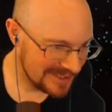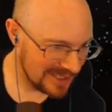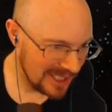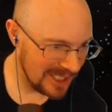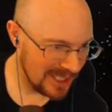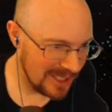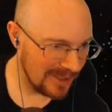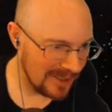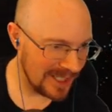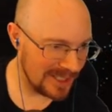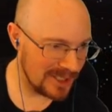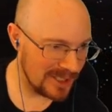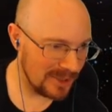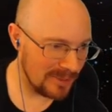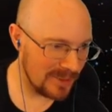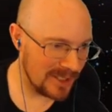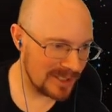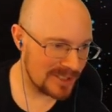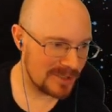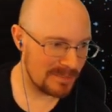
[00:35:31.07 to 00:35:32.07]
Oh, I don't
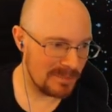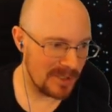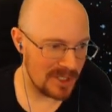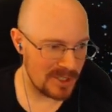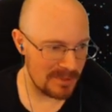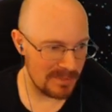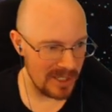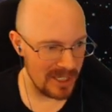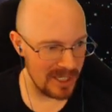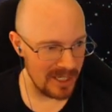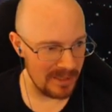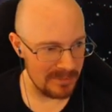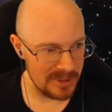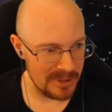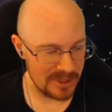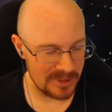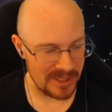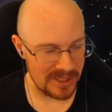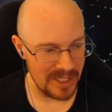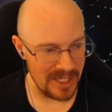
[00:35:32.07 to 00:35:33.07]
watch SpongeBob.
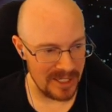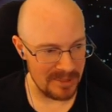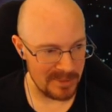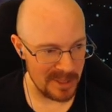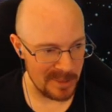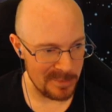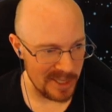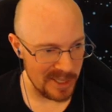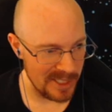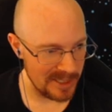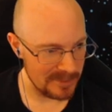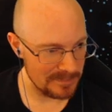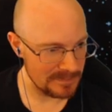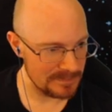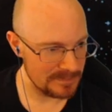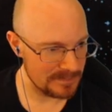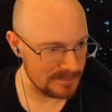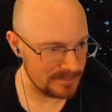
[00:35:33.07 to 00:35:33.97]
Okay, my bad.